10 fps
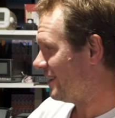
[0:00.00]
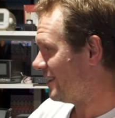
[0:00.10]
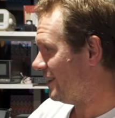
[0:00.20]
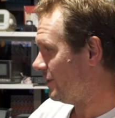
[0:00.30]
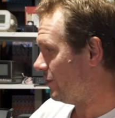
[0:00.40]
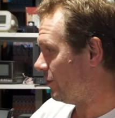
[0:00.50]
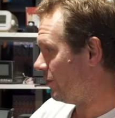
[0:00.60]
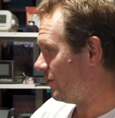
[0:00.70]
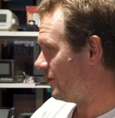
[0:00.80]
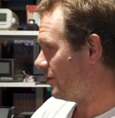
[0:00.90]
Thank you
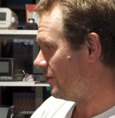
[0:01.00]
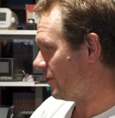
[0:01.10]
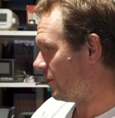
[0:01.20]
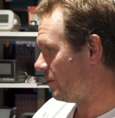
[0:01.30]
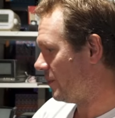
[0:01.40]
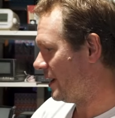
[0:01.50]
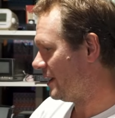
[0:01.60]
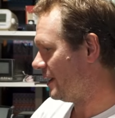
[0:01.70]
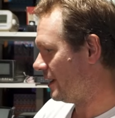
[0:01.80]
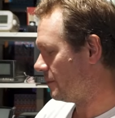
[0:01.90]
for
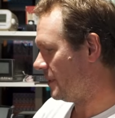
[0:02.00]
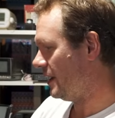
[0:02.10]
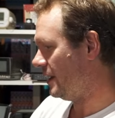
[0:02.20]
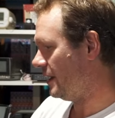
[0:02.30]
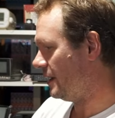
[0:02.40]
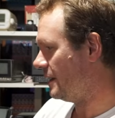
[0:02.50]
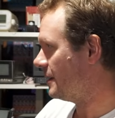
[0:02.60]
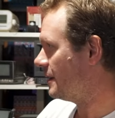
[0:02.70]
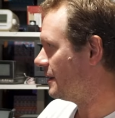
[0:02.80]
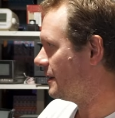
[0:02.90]
making me.
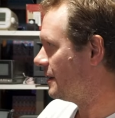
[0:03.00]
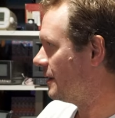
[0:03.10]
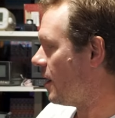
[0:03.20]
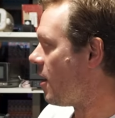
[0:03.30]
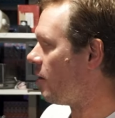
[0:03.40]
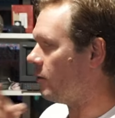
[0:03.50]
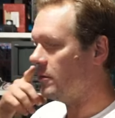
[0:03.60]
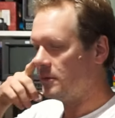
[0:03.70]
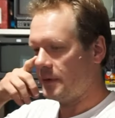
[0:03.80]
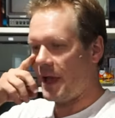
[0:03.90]
Oh,
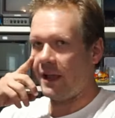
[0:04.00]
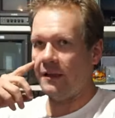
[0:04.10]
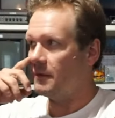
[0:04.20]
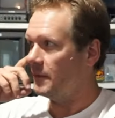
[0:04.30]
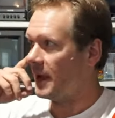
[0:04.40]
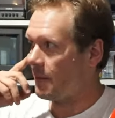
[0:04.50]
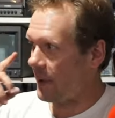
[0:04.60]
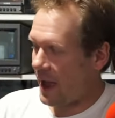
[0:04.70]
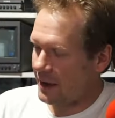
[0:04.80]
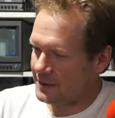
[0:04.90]
Hey, we got
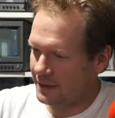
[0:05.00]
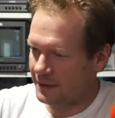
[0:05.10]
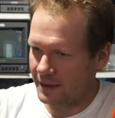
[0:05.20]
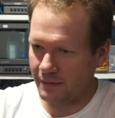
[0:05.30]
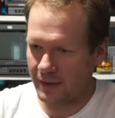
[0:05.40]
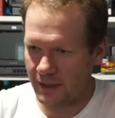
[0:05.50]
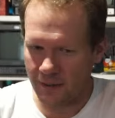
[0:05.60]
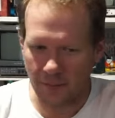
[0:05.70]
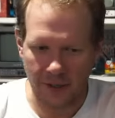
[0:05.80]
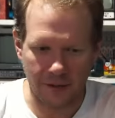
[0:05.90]
back to the DVD
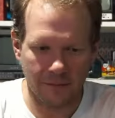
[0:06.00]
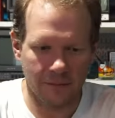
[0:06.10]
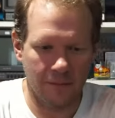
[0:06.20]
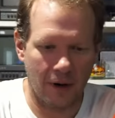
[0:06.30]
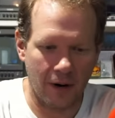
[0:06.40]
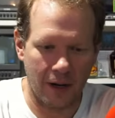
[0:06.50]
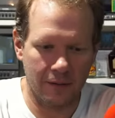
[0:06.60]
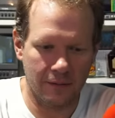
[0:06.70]
menu. All right.